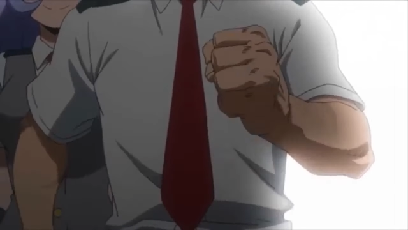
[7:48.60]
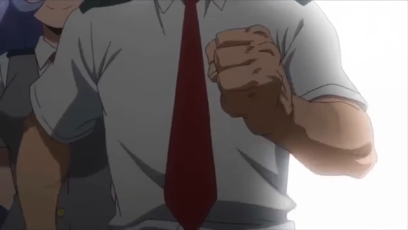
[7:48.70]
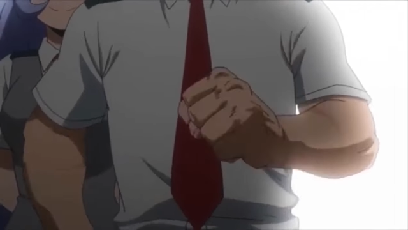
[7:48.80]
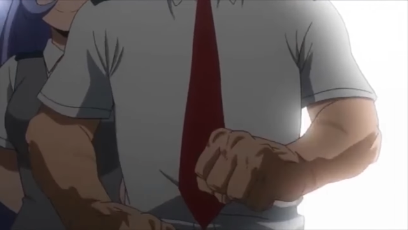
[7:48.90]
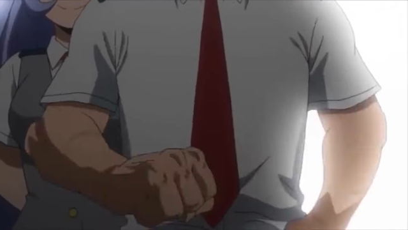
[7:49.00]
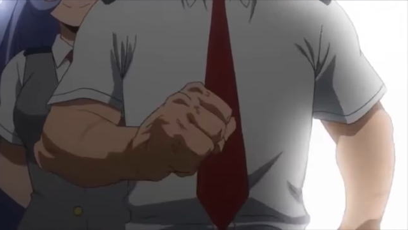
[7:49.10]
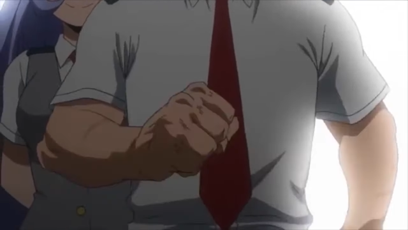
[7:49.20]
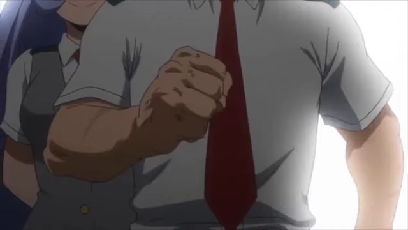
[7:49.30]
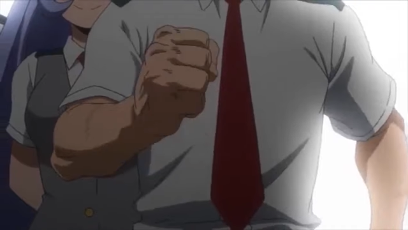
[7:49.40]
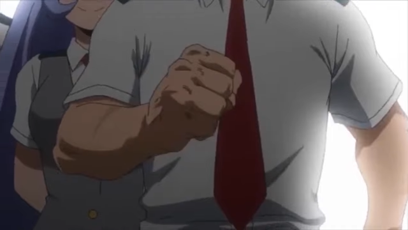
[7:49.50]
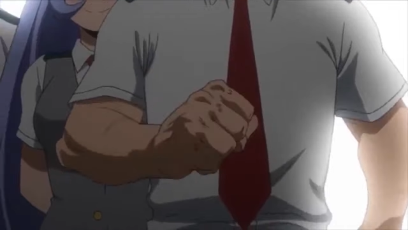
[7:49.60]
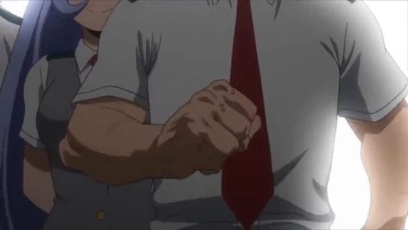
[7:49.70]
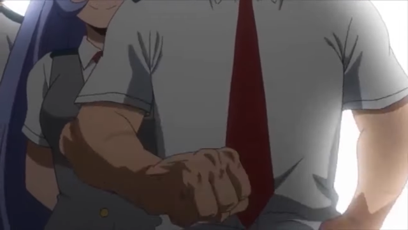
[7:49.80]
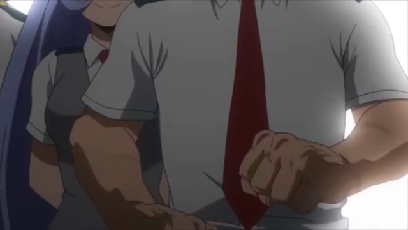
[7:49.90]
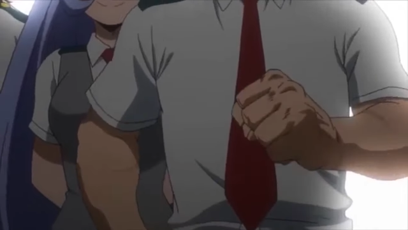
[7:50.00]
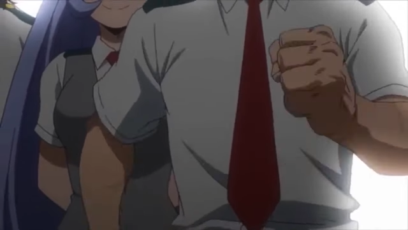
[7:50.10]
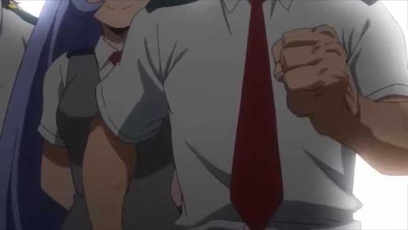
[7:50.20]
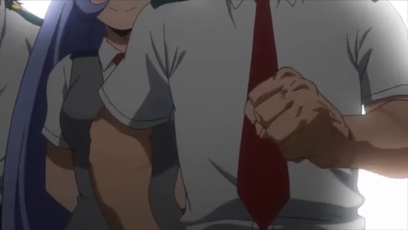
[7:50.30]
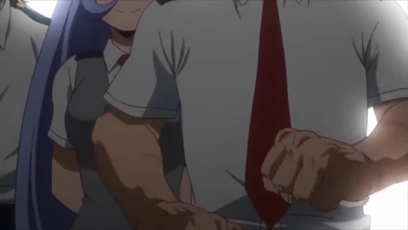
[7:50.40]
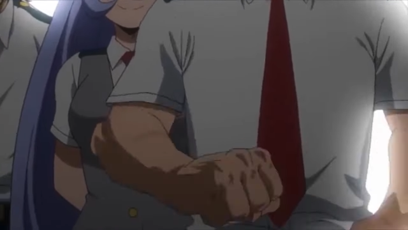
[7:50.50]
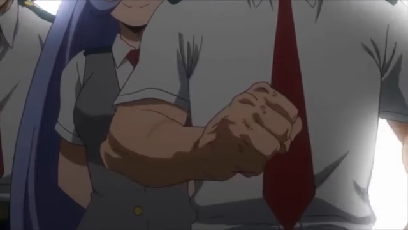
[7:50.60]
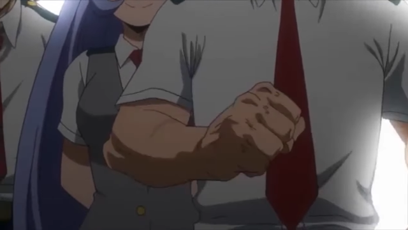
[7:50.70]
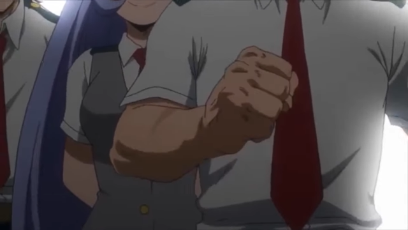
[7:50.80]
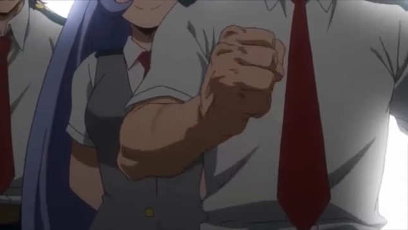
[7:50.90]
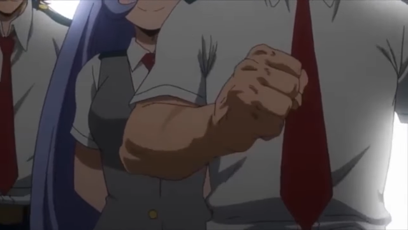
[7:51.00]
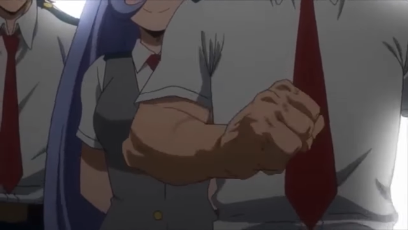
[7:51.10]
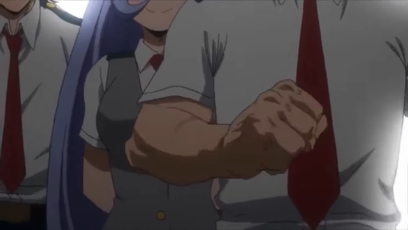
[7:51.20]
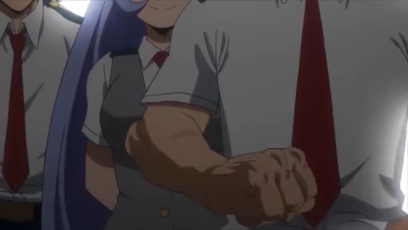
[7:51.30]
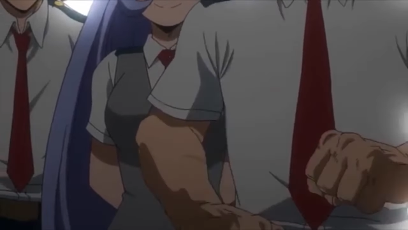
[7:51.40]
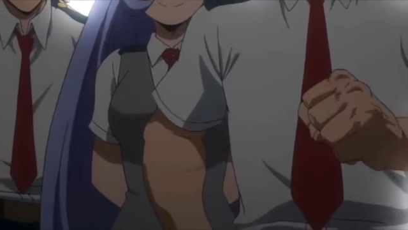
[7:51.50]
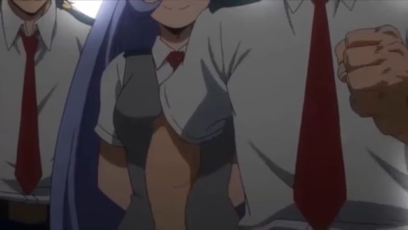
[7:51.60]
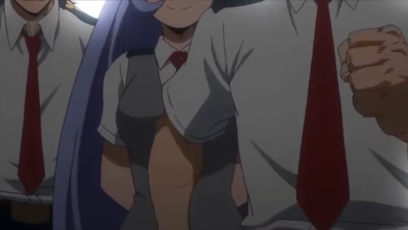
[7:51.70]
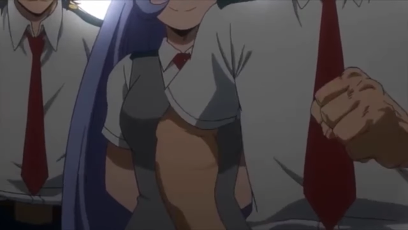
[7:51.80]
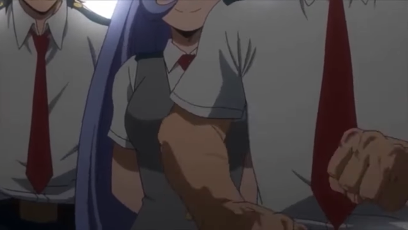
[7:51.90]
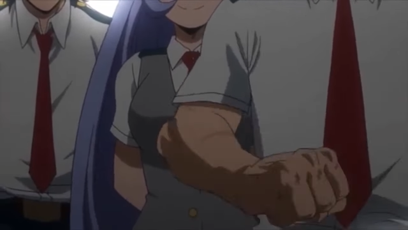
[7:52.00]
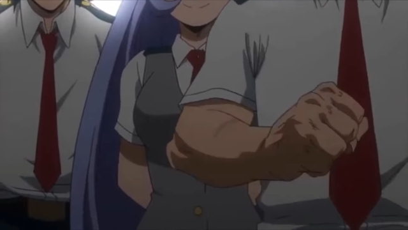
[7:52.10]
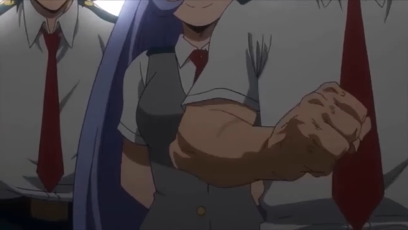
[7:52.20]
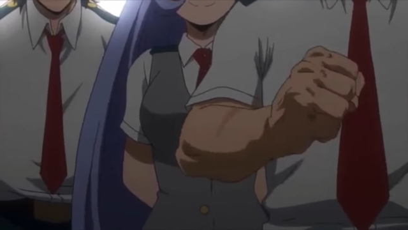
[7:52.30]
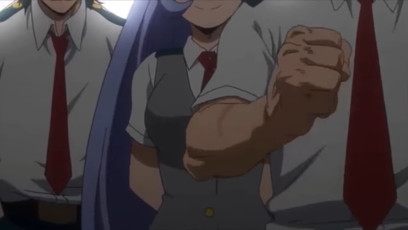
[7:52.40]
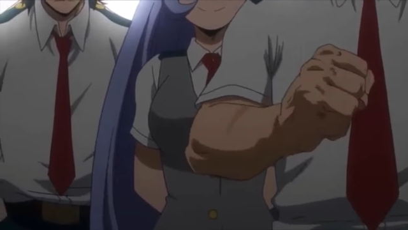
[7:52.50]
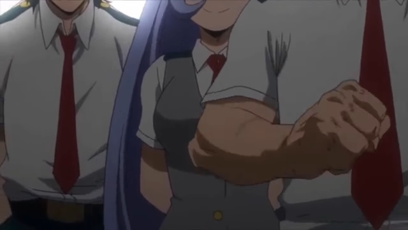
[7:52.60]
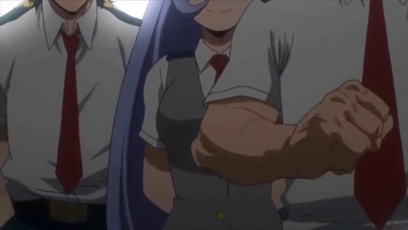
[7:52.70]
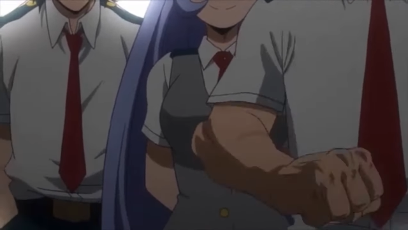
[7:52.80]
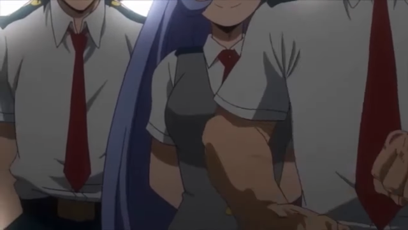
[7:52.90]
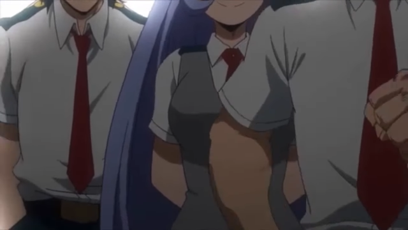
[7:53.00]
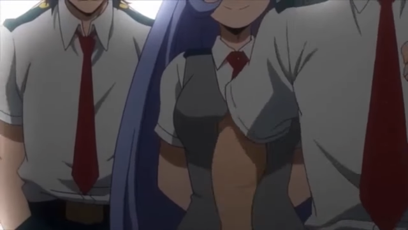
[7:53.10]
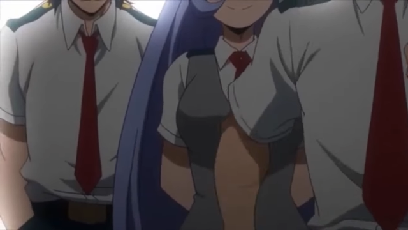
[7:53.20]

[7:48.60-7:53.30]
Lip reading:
No face is visible, so there are no lips to read.